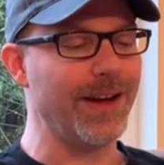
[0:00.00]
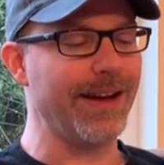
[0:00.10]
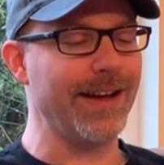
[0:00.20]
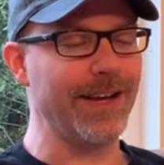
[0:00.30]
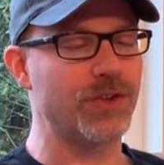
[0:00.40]

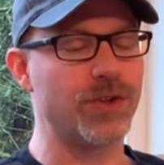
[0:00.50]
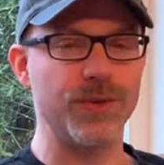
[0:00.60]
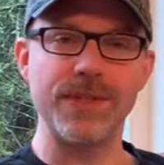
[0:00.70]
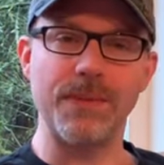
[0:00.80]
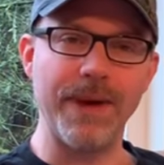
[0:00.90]
uh,
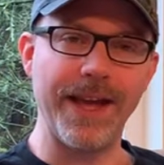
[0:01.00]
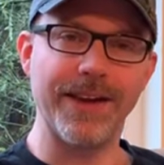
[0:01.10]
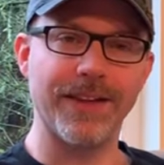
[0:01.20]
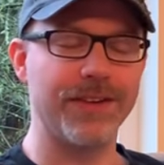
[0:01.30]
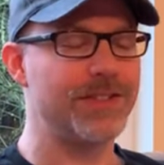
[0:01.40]
introduce the
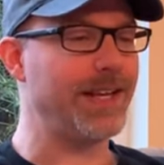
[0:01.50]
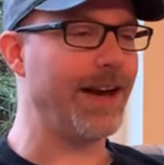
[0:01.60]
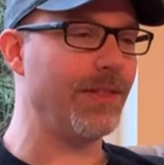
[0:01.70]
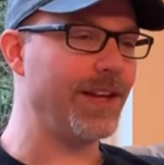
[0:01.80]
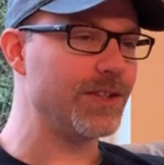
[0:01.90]
male, see
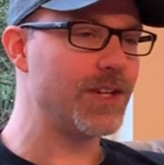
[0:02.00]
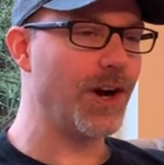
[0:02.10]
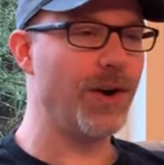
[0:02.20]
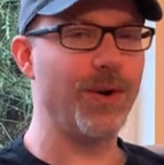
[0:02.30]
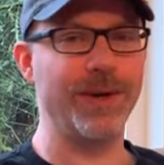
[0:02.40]
how things
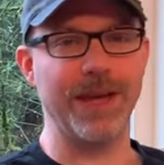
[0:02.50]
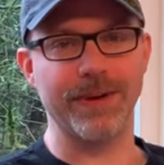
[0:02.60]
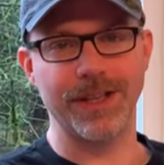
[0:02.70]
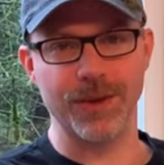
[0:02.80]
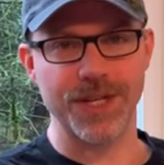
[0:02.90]
go, keep
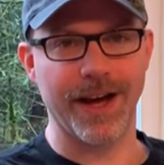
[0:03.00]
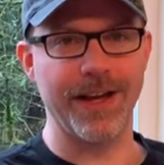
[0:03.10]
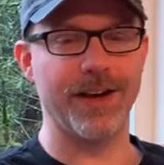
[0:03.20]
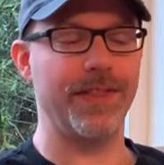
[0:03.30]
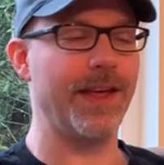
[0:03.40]
a close
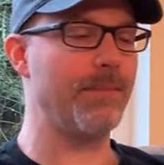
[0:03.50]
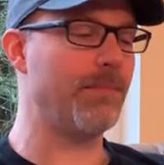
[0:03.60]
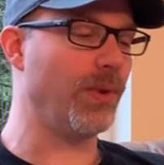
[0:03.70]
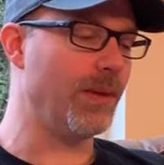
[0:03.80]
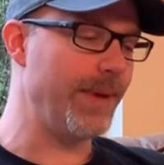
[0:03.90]
eye on them,
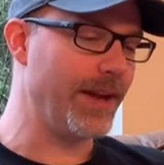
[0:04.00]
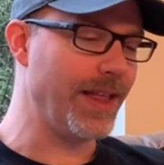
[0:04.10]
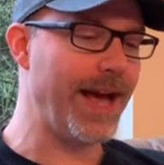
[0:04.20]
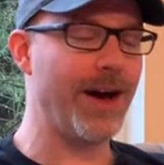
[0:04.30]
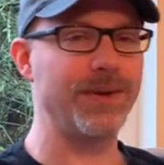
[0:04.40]
pull the male
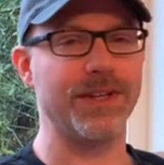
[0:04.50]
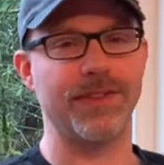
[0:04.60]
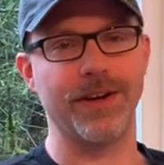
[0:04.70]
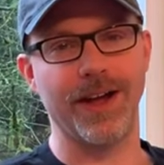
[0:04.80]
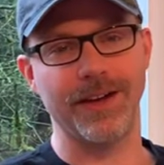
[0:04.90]
out if
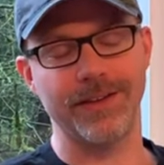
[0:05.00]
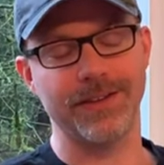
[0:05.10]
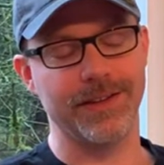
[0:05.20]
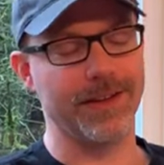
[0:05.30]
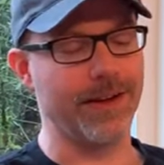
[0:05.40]
they're not
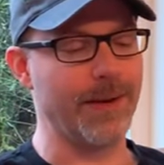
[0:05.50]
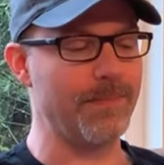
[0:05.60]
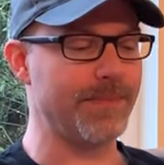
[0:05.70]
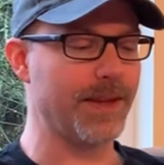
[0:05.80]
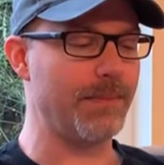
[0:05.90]
um,
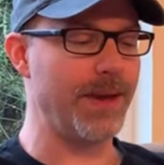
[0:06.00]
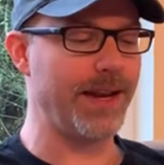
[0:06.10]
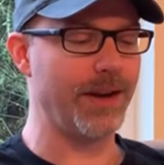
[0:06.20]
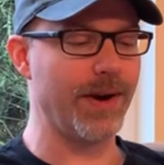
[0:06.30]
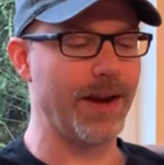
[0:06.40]

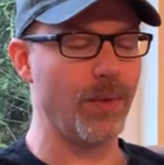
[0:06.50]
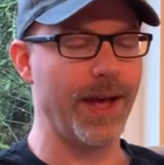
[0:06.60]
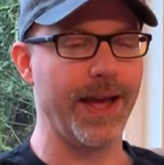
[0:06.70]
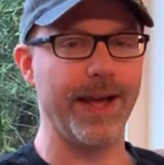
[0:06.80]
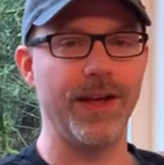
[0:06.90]
mating right
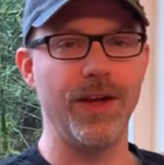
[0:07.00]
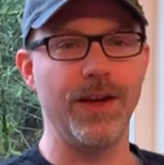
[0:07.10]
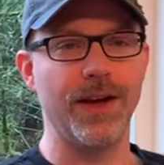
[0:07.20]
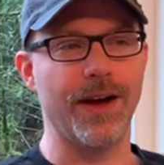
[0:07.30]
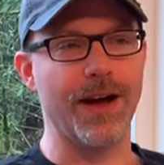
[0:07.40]
away.
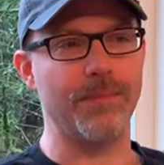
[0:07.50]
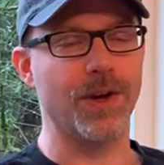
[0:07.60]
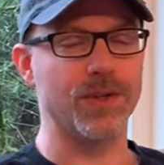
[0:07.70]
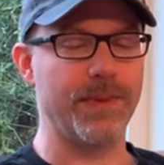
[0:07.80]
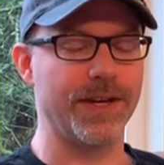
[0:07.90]
Um,
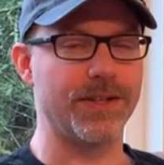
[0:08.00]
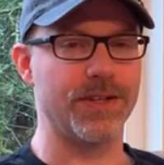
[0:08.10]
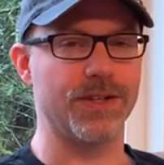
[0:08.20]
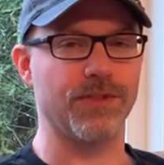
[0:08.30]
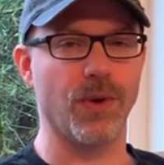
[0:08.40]
ghost
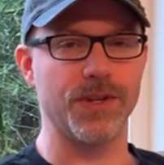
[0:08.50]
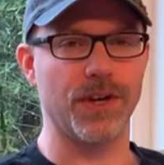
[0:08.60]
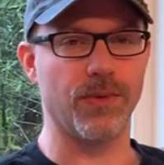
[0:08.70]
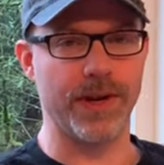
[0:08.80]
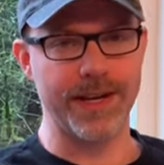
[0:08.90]
mantises, of course,
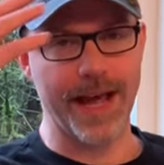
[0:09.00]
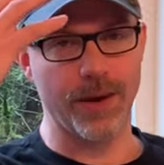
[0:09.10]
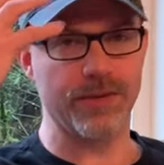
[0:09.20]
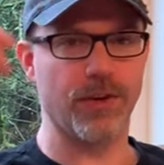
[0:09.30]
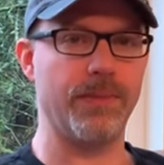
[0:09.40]
are
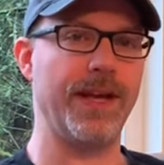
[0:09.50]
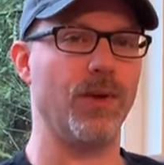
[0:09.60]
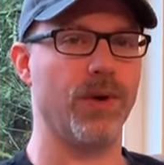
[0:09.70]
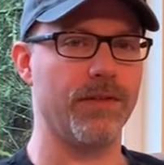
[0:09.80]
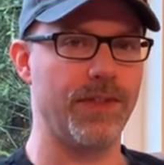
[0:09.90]
renowned for
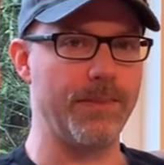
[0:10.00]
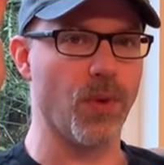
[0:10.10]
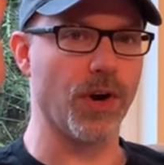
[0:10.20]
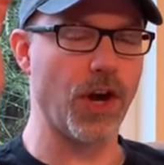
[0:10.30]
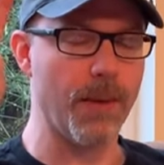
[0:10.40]
being one of the
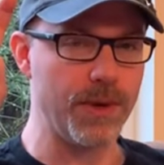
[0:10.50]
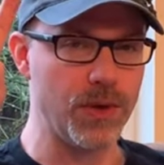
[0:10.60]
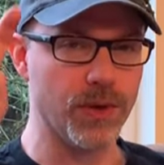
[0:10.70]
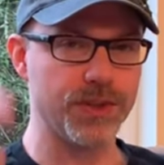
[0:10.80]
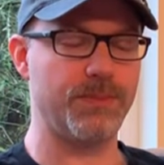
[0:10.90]
more
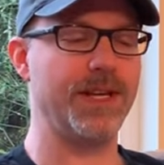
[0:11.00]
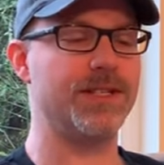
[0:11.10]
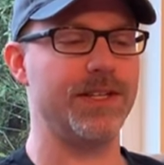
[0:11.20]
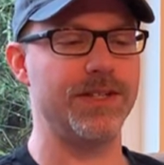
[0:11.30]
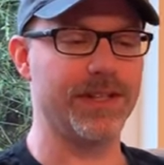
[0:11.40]
communal
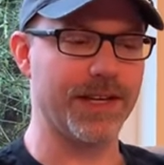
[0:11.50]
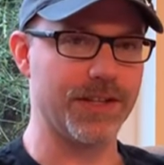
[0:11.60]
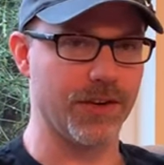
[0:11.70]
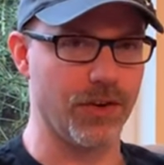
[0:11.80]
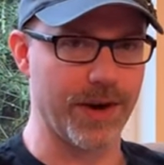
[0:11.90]
species, less
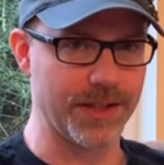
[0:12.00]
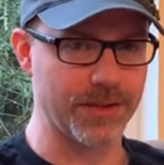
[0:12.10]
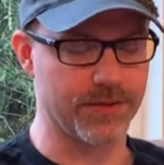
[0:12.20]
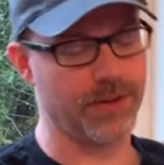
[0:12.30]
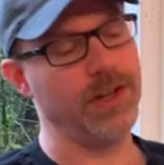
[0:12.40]

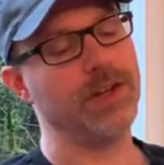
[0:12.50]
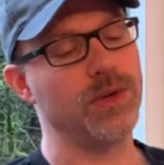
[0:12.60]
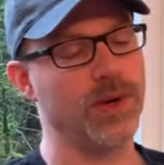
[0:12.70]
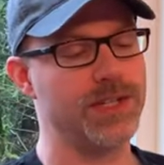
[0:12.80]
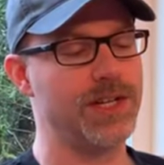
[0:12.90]
aggressive
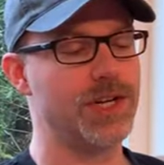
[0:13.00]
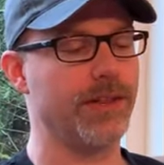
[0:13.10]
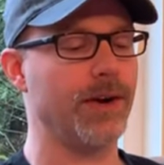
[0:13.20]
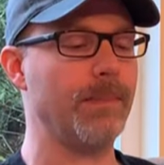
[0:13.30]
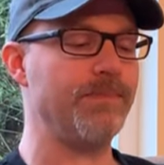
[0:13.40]
towards each
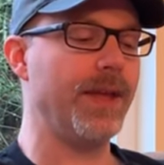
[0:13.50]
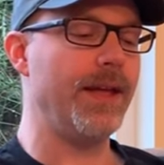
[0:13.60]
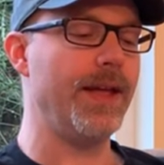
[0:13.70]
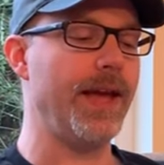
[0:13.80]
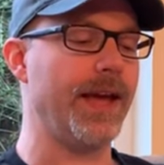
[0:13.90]
other.
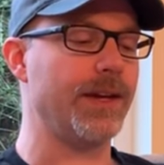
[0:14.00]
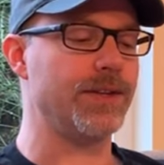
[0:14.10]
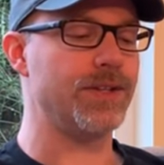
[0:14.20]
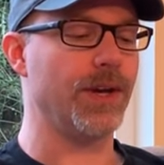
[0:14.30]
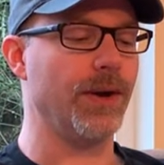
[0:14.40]
And
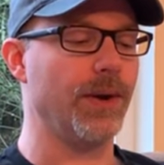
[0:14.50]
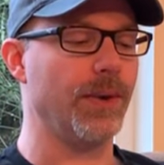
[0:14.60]
so